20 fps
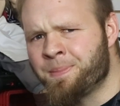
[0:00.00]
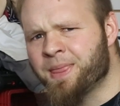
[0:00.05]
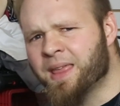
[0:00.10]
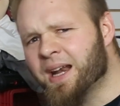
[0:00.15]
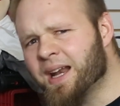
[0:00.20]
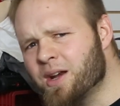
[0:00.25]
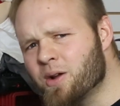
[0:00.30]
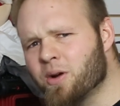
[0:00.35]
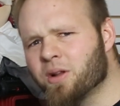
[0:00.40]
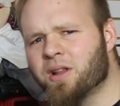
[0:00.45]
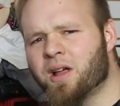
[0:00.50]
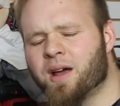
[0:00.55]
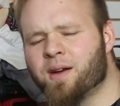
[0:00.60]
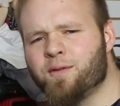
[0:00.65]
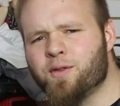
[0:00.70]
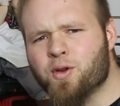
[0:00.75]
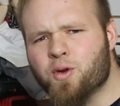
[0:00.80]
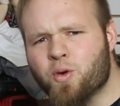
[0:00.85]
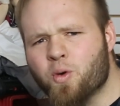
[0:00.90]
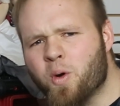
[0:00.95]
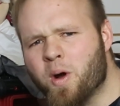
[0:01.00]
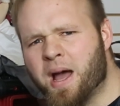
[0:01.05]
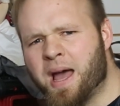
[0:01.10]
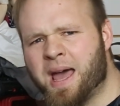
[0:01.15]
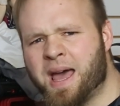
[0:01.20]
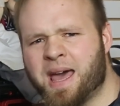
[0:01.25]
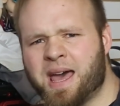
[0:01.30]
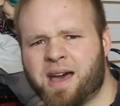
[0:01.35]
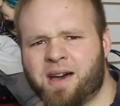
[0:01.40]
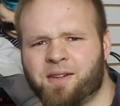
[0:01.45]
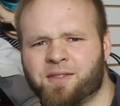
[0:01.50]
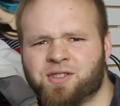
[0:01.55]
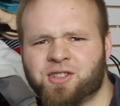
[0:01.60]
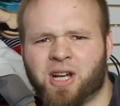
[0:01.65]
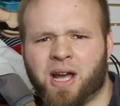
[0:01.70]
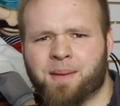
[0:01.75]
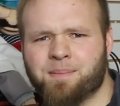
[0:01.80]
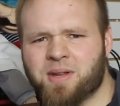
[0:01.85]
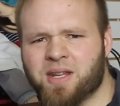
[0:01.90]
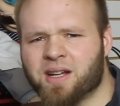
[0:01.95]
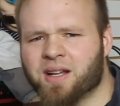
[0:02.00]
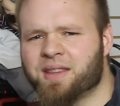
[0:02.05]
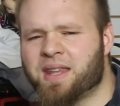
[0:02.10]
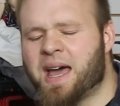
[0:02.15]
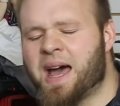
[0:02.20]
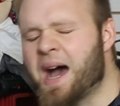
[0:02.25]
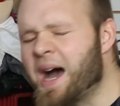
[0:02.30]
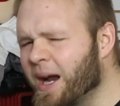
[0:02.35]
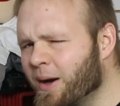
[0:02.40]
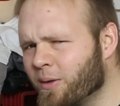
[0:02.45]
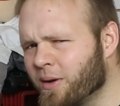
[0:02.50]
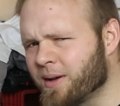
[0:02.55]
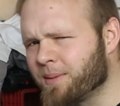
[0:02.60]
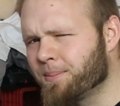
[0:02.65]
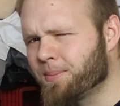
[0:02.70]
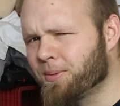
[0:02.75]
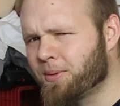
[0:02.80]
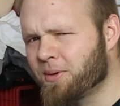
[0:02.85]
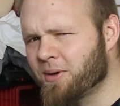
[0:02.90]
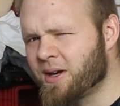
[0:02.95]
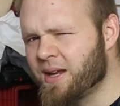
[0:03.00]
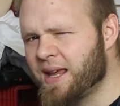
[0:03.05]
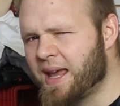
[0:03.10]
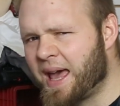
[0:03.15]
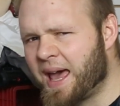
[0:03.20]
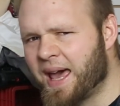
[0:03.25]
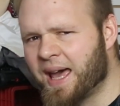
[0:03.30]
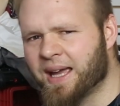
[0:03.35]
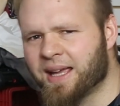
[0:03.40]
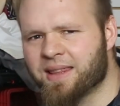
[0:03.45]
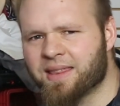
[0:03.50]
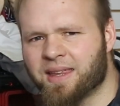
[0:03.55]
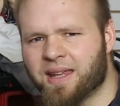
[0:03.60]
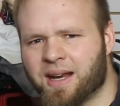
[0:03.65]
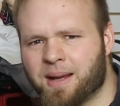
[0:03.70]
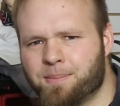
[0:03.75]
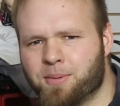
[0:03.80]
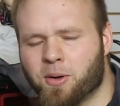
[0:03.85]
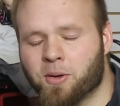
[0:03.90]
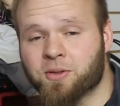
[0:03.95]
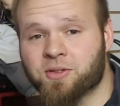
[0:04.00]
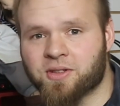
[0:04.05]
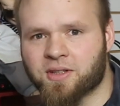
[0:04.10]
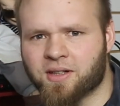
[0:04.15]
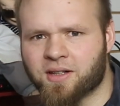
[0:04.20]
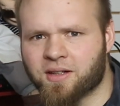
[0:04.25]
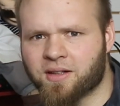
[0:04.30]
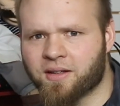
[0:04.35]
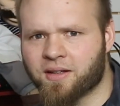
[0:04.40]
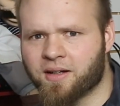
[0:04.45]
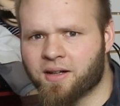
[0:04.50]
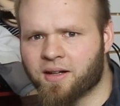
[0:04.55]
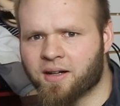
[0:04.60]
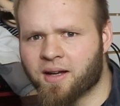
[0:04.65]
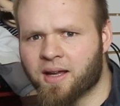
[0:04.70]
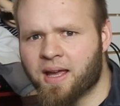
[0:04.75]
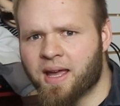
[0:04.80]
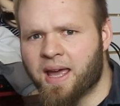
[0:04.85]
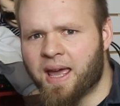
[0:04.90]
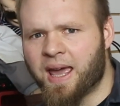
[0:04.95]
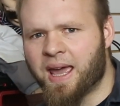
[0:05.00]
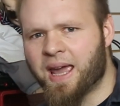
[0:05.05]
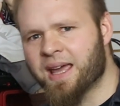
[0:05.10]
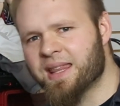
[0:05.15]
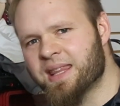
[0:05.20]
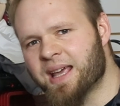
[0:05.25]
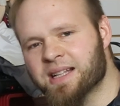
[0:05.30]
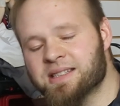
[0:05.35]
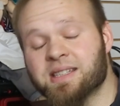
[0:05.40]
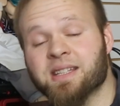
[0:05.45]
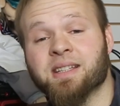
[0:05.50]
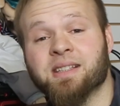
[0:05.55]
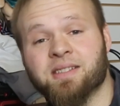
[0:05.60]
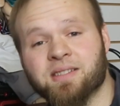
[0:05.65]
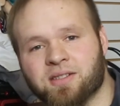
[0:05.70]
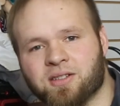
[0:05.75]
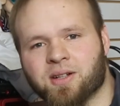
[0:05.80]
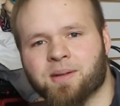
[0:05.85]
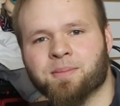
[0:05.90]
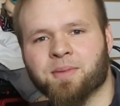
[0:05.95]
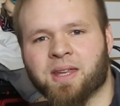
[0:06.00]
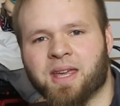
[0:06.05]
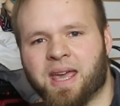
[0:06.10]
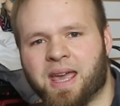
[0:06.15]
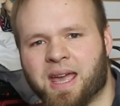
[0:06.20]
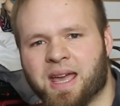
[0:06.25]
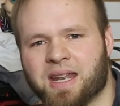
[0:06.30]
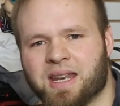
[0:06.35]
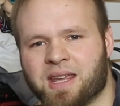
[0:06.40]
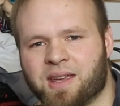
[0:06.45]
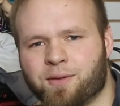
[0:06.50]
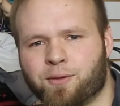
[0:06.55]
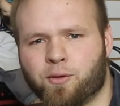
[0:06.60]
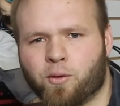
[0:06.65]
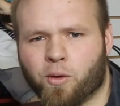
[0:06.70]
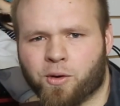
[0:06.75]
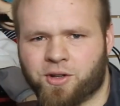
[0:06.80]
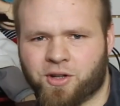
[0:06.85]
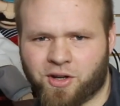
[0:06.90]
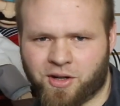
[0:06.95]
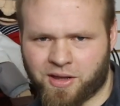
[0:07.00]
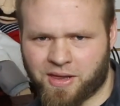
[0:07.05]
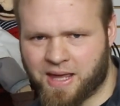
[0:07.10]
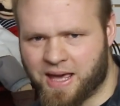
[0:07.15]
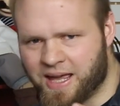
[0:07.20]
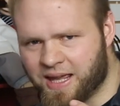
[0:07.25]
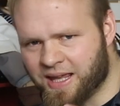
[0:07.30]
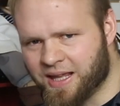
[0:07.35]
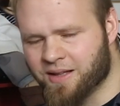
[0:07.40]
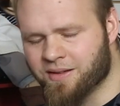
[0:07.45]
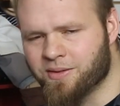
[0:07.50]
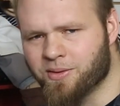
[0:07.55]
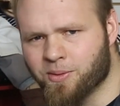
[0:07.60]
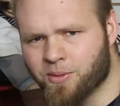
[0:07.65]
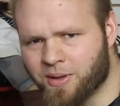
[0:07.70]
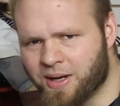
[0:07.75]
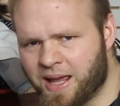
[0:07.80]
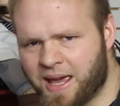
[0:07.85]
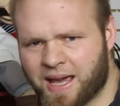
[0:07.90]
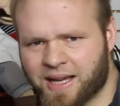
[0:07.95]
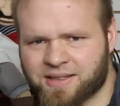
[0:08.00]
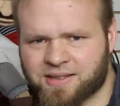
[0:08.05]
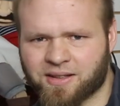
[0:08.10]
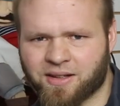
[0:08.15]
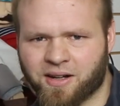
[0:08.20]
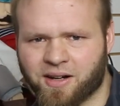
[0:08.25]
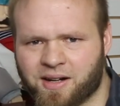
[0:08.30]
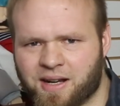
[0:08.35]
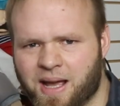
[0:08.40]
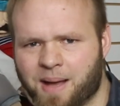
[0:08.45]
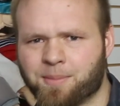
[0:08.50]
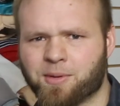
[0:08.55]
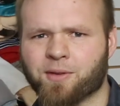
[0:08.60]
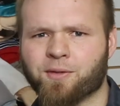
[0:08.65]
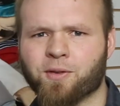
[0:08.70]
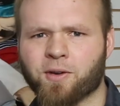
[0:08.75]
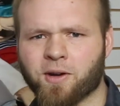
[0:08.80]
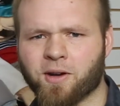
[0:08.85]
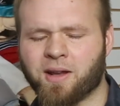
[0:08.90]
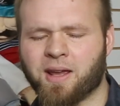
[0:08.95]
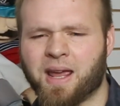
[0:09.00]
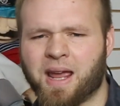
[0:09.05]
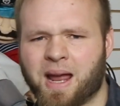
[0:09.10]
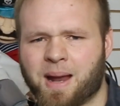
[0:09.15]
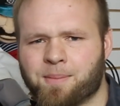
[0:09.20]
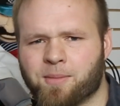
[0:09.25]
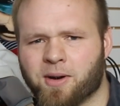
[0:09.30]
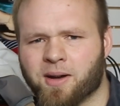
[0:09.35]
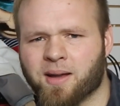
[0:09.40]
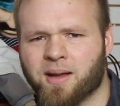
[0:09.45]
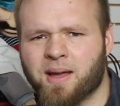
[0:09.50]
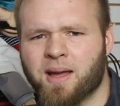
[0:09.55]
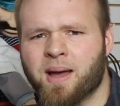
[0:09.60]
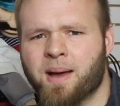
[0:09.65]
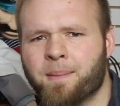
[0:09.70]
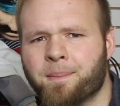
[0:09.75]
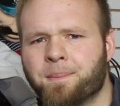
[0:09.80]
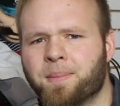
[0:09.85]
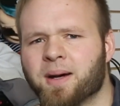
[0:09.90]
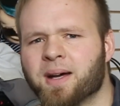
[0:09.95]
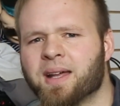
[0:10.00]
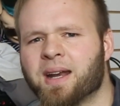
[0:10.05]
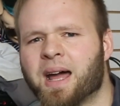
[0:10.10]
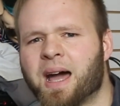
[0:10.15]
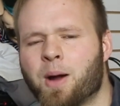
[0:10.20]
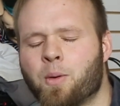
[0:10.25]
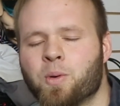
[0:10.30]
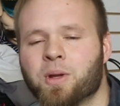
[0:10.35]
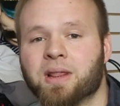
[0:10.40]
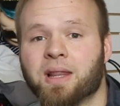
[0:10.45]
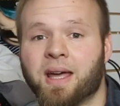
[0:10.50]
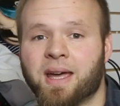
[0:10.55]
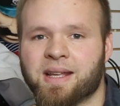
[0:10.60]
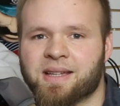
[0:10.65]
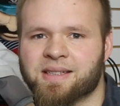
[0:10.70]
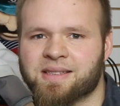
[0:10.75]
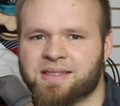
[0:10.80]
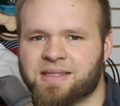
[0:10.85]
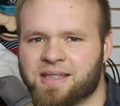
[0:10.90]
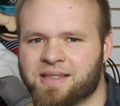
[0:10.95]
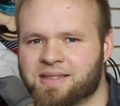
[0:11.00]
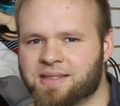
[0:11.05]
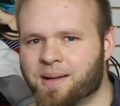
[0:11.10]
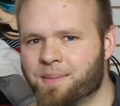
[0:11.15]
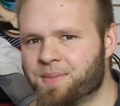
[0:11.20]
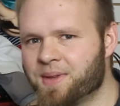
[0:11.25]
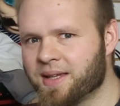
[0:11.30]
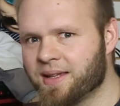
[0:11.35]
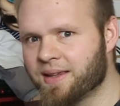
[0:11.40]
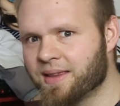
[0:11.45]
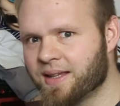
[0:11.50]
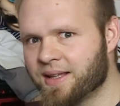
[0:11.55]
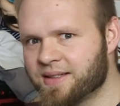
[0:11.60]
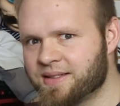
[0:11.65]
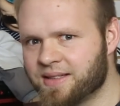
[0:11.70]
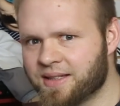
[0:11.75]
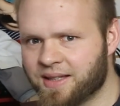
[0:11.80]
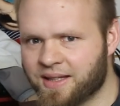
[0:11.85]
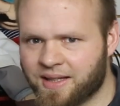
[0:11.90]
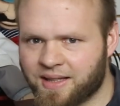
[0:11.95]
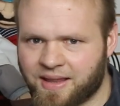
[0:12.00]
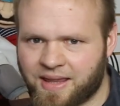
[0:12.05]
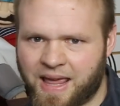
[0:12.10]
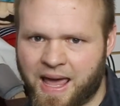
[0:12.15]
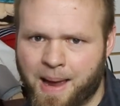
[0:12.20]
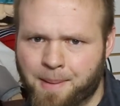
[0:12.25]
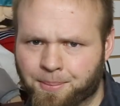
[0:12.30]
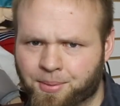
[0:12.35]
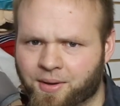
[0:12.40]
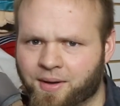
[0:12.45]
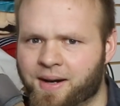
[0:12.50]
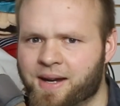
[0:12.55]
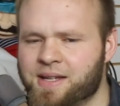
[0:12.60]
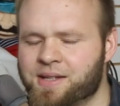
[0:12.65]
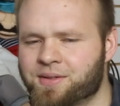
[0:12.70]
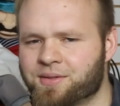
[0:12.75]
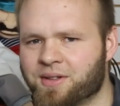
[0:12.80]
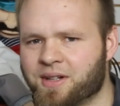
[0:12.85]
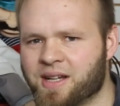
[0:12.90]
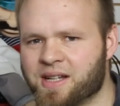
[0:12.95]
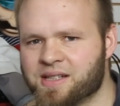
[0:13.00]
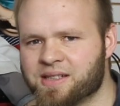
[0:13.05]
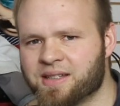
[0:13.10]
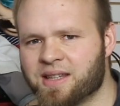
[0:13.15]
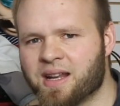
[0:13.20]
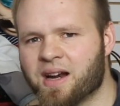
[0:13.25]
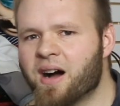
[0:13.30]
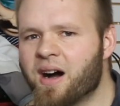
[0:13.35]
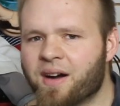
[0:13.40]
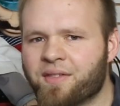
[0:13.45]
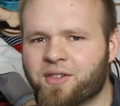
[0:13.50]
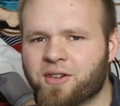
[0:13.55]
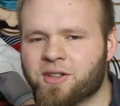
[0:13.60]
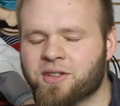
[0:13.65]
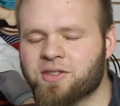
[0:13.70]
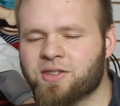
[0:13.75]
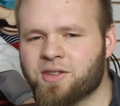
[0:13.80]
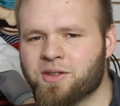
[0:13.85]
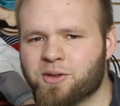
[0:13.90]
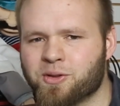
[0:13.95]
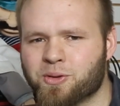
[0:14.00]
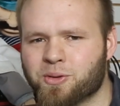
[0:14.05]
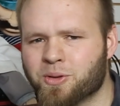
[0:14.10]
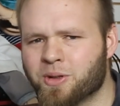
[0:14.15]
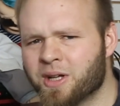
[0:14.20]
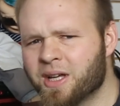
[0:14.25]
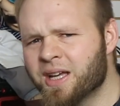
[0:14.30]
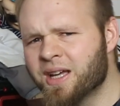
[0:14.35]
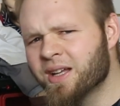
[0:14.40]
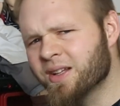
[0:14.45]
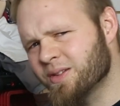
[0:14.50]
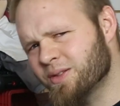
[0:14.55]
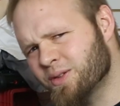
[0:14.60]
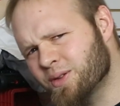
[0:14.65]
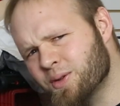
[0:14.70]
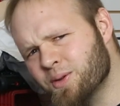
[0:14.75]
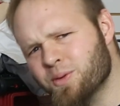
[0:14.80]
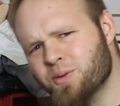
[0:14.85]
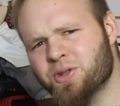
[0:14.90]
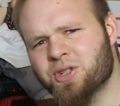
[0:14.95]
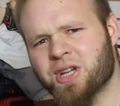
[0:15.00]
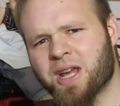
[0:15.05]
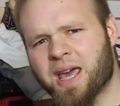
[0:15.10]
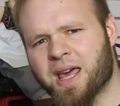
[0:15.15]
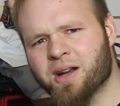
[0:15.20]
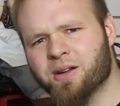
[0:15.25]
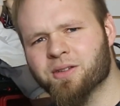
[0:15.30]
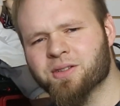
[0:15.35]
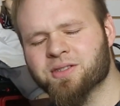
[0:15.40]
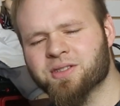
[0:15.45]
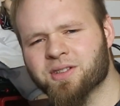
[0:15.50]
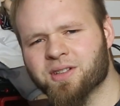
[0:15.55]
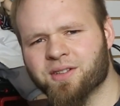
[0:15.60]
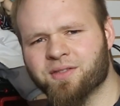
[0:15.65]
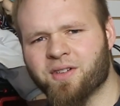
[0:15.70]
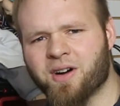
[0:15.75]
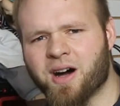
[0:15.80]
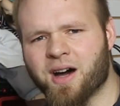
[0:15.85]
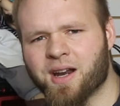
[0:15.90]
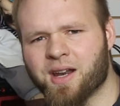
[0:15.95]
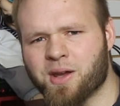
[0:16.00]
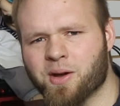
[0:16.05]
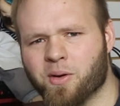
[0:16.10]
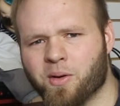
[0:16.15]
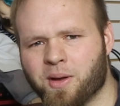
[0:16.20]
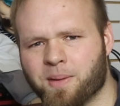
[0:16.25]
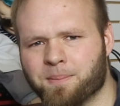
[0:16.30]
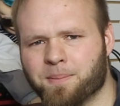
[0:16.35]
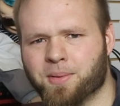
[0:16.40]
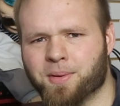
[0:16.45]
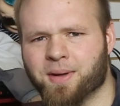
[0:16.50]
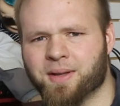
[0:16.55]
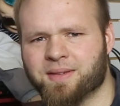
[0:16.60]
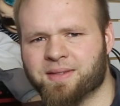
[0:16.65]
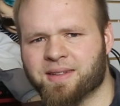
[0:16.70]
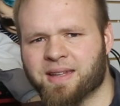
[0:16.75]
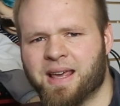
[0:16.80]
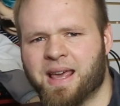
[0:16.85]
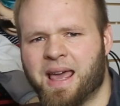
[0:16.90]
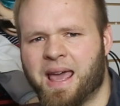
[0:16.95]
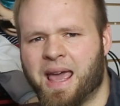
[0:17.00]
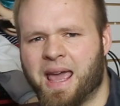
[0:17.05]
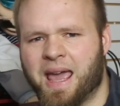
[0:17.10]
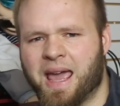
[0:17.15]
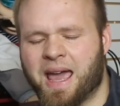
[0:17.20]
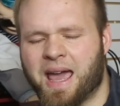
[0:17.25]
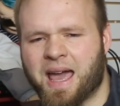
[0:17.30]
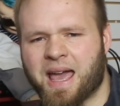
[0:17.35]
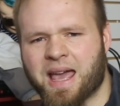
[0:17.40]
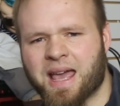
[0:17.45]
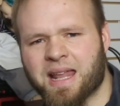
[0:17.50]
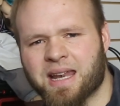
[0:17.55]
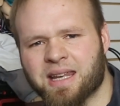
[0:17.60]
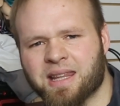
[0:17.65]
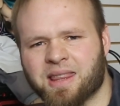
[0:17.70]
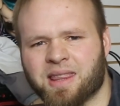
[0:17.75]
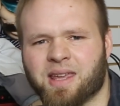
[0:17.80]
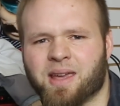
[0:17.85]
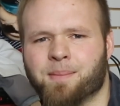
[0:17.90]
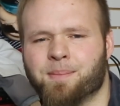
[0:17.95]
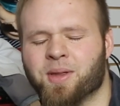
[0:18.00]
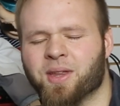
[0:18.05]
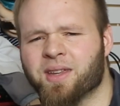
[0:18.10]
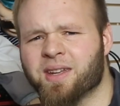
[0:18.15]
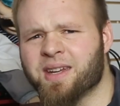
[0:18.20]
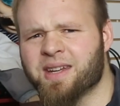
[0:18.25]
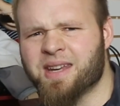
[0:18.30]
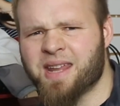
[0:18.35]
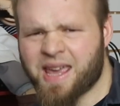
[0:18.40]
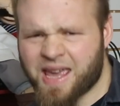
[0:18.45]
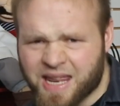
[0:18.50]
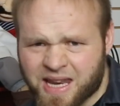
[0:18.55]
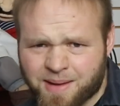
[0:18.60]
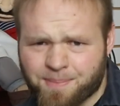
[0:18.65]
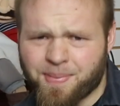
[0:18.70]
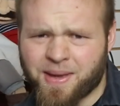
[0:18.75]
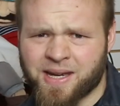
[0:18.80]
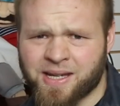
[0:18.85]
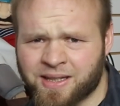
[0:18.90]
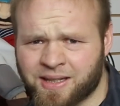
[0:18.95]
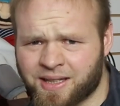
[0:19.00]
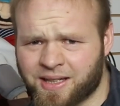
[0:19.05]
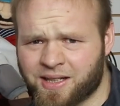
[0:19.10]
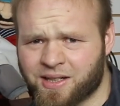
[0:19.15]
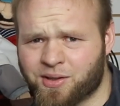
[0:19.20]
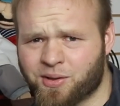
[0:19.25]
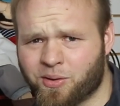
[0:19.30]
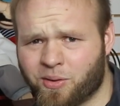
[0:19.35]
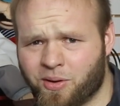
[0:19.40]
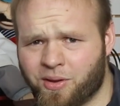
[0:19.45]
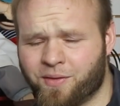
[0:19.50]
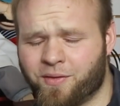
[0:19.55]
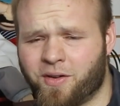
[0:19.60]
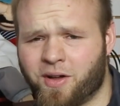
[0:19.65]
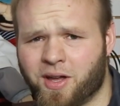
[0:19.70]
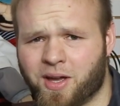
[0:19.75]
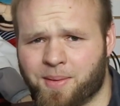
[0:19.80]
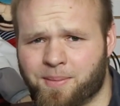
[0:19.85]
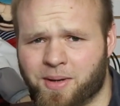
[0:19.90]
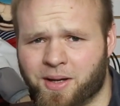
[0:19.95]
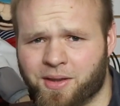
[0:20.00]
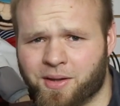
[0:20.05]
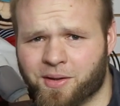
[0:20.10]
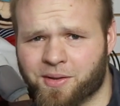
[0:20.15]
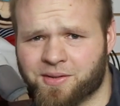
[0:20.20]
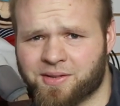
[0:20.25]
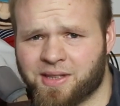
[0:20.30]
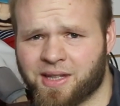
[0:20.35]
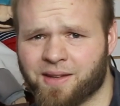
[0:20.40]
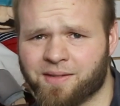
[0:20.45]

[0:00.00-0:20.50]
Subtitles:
And I know a lot of you have chimed in on that iRig pre-hack that I posted earlier, and that's extremely handy for turning that into an XLR adapter for your camera. But I would like to see something that's in that price range that offers you 2 channels of audio inputs, and the ability to independently control the volume on those.